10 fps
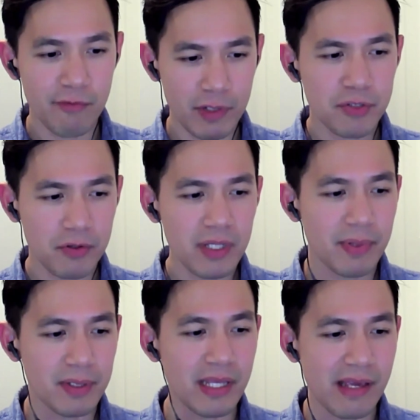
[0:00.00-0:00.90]
We truly
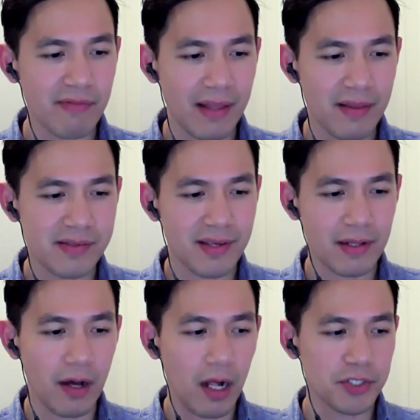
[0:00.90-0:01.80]
believe that this
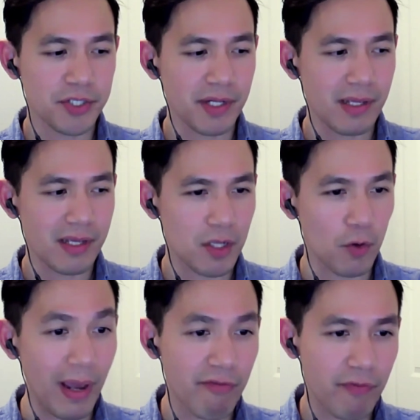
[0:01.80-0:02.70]
technology is the
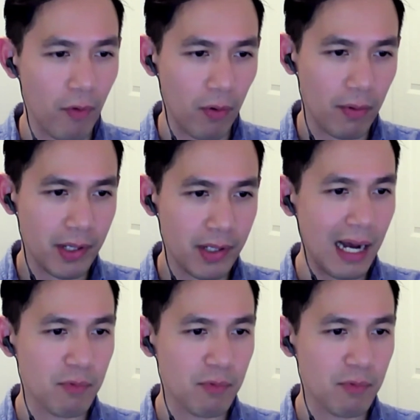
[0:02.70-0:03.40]
way forward.